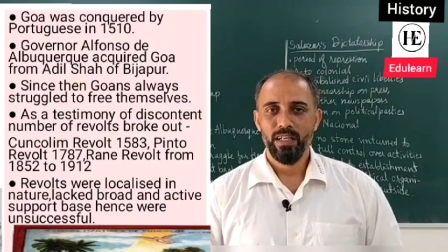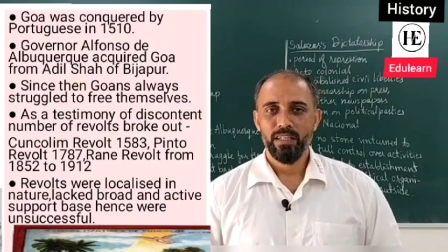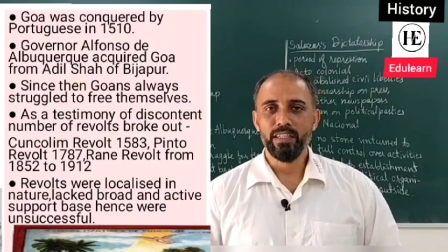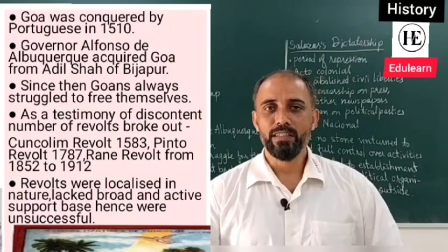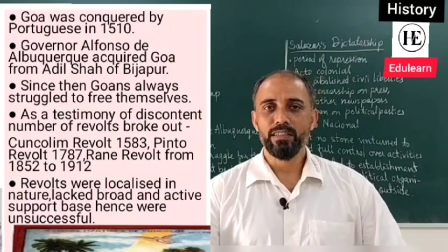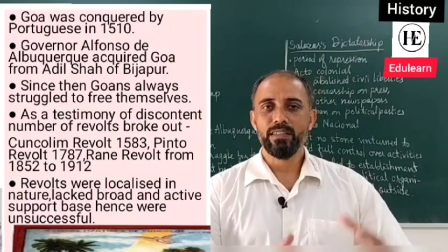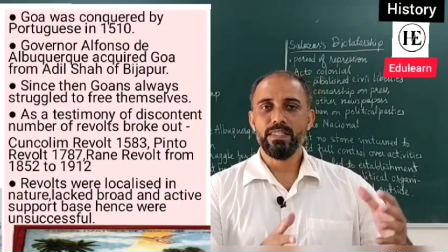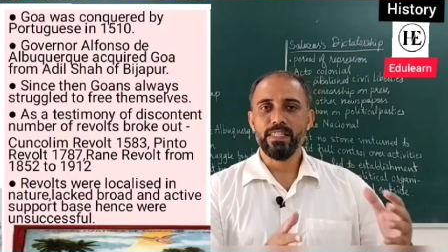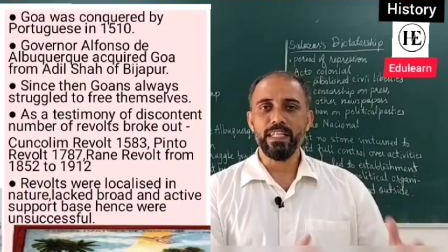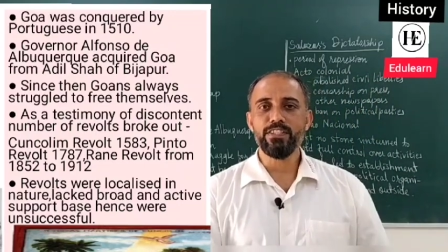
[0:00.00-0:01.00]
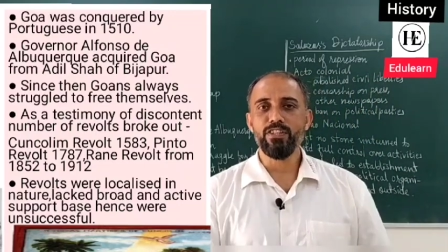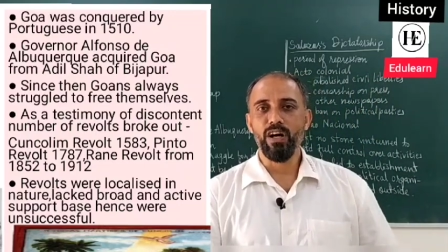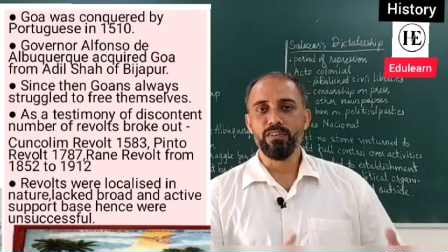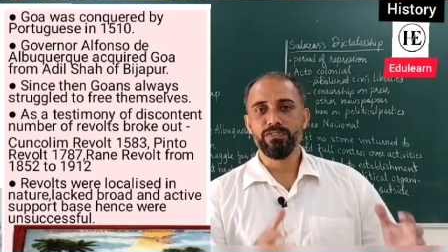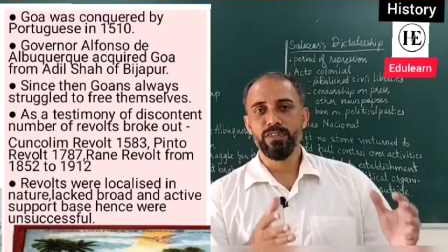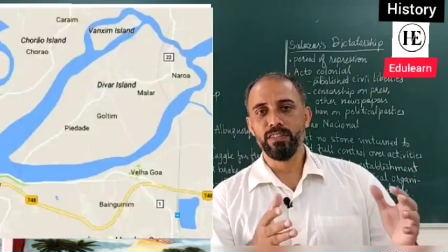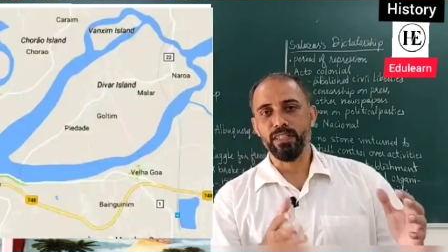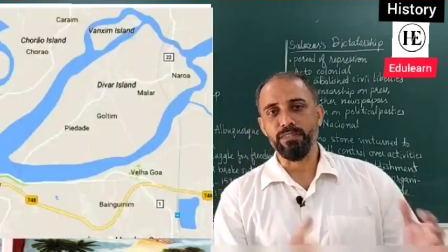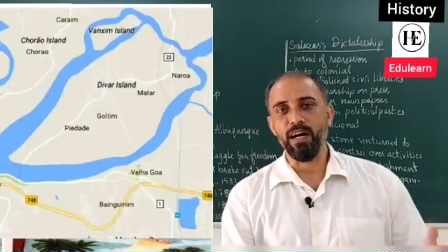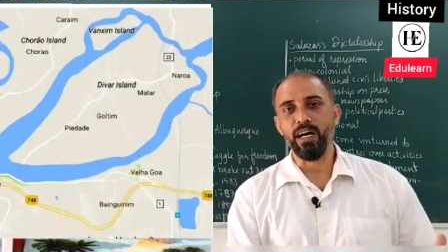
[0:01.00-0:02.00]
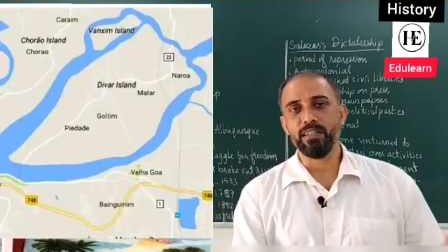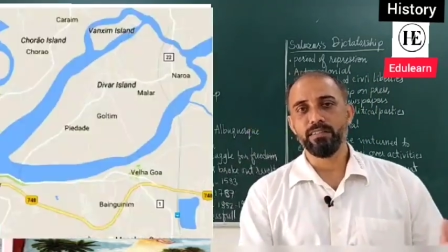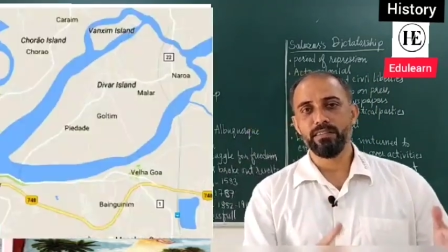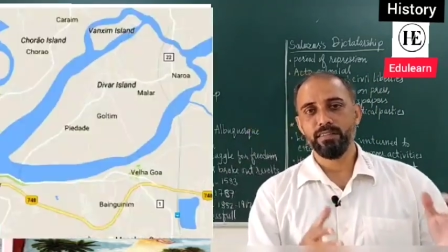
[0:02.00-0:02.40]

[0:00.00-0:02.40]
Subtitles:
The seats of Diwar,